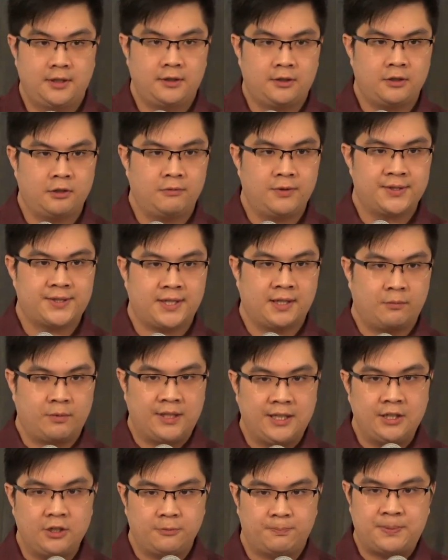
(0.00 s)
You know, we'll say we
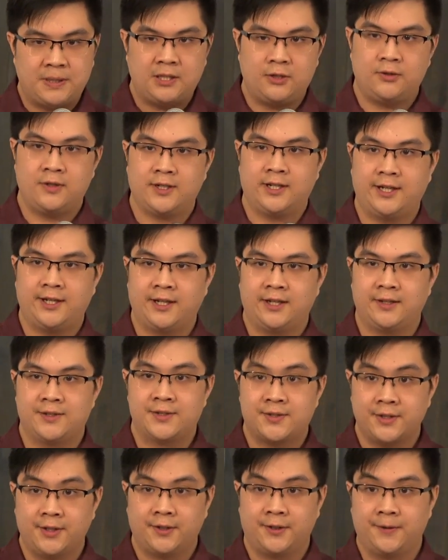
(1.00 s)
need to be united.
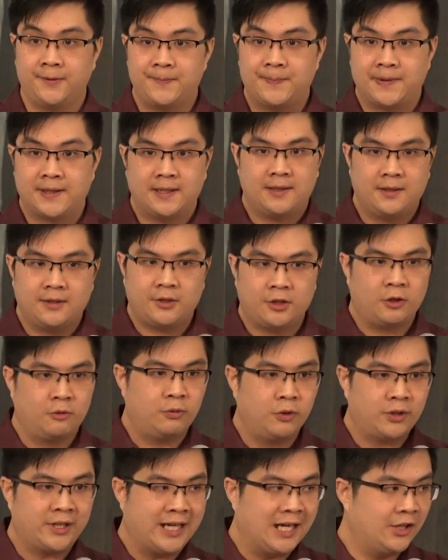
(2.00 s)
So, you know,
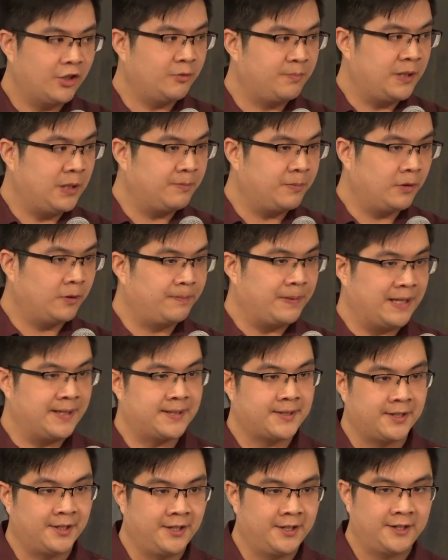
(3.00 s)
we'll gather people
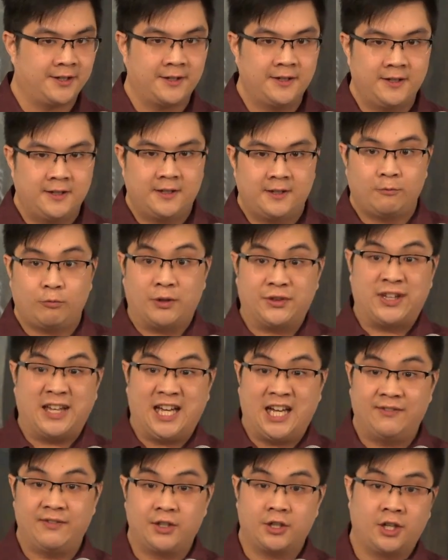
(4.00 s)
based on what they
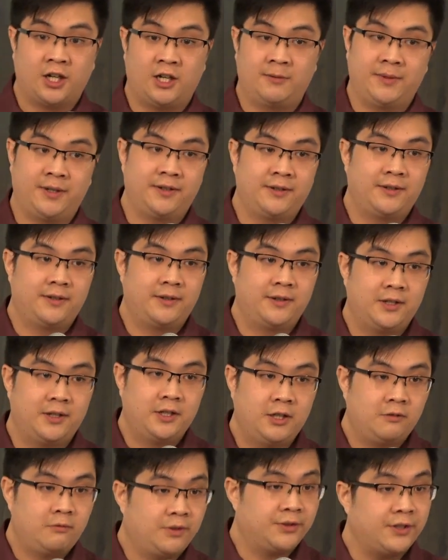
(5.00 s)
have in common.
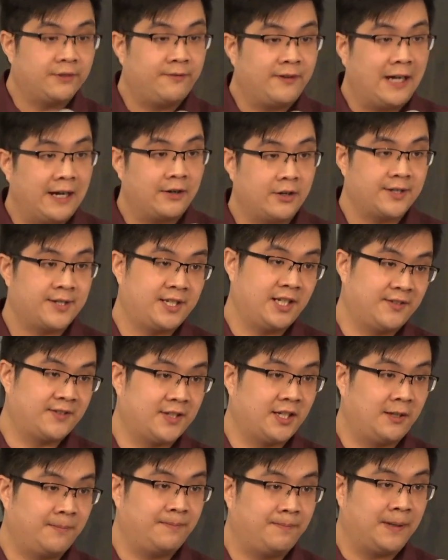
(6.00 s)
We'll divide ourselves
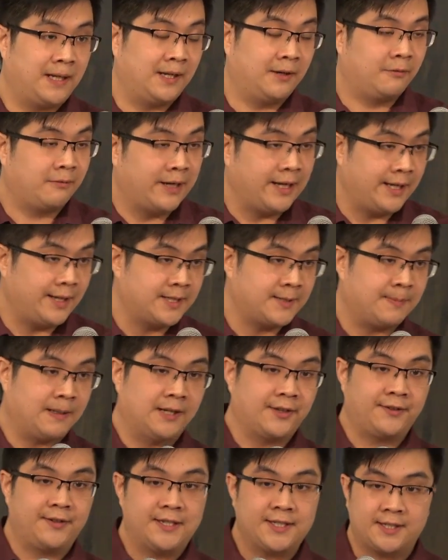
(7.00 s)
up by race, by
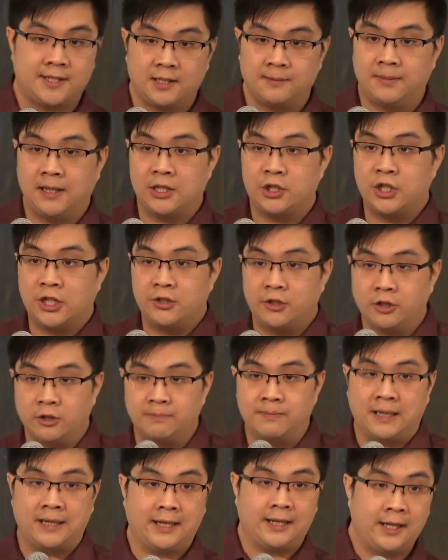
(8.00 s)
ethnicity, by gender,
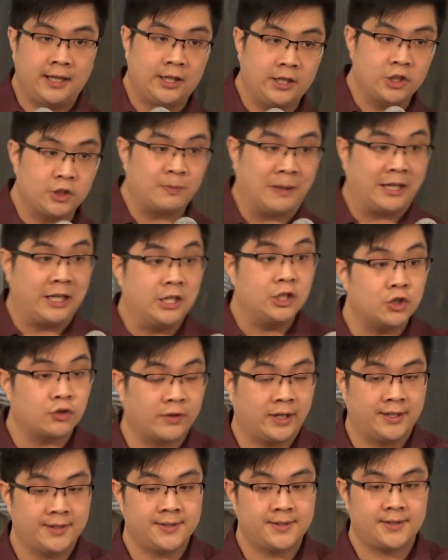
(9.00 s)
by age, by
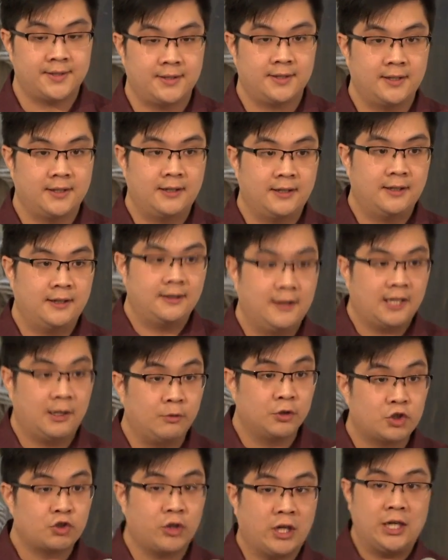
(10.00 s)
interest. And
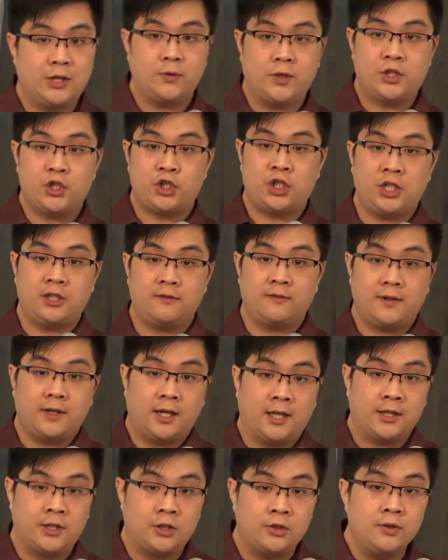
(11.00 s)
we'll try to achieve
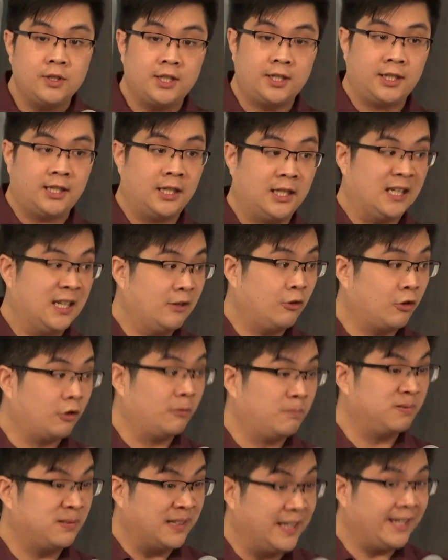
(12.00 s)
a unity or
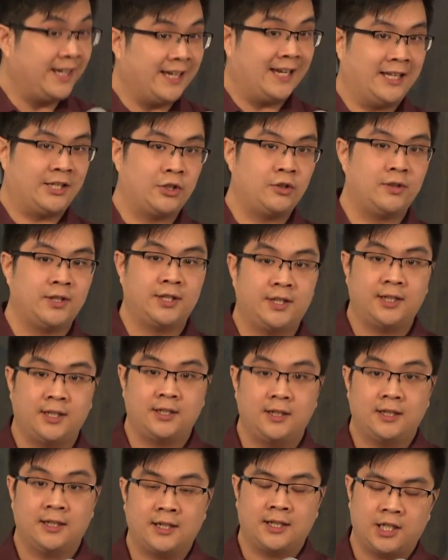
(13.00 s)
play at
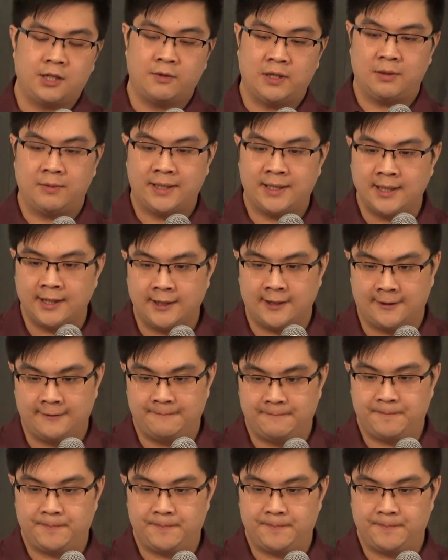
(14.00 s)
unity in any way we can.